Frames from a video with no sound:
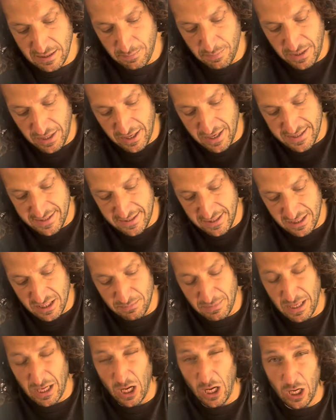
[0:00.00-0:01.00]
because there's
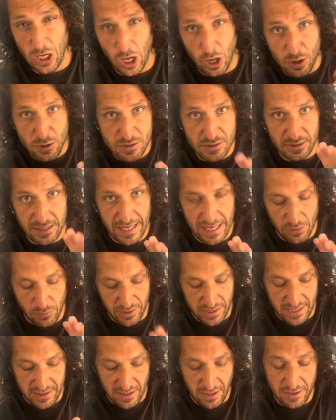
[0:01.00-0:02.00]
going to be loads of
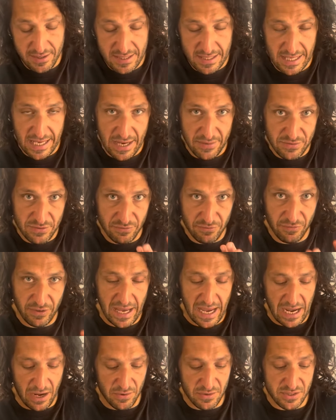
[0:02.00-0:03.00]
liquid in those leaves and
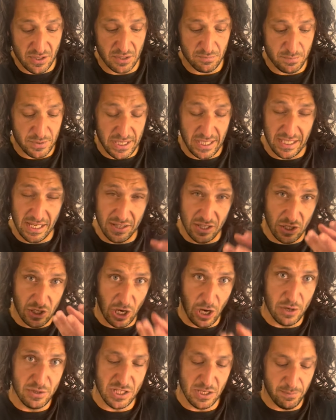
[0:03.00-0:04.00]
flowers, and particularly the
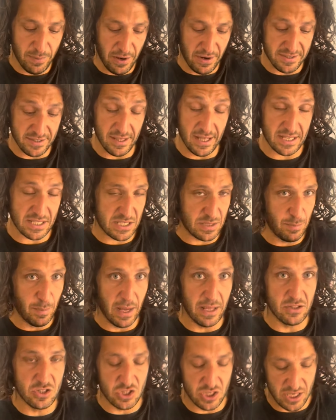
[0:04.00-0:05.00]
goji berries are like
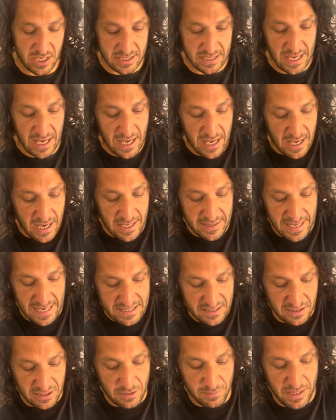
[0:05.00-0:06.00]
sponges, and that's
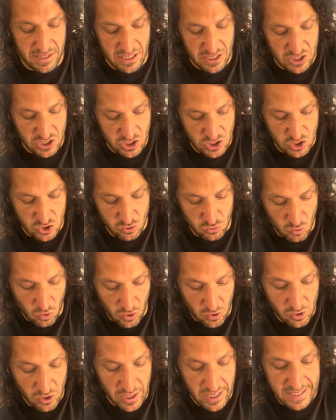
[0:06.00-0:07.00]
going to be the
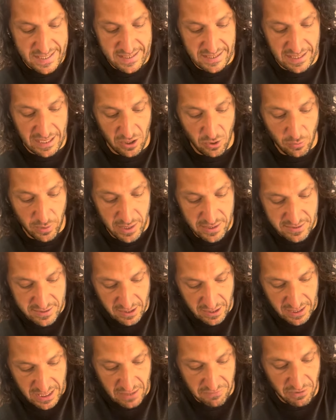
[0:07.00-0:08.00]
strongest liquid.
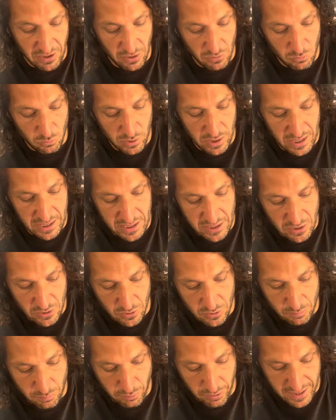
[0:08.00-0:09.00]
So give it a really
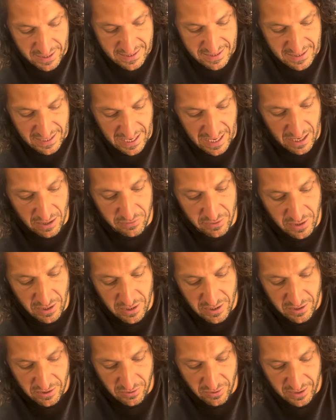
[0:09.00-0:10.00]
good press down.
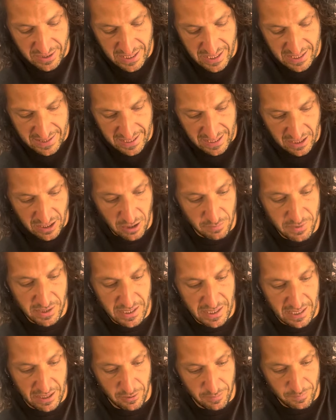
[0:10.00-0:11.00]
You can hear that coming
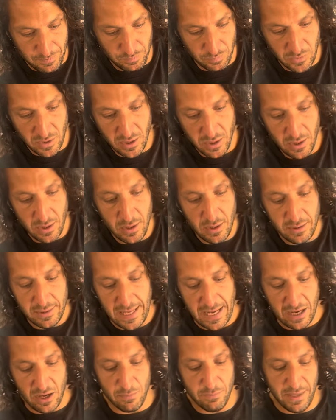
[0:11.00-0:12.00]
out.
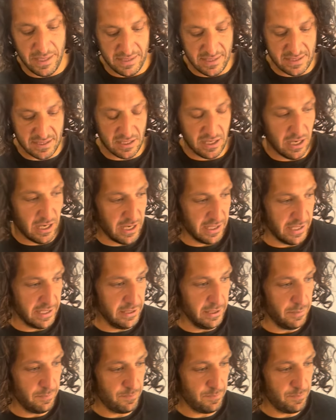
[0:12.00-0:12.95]
That can be discarded.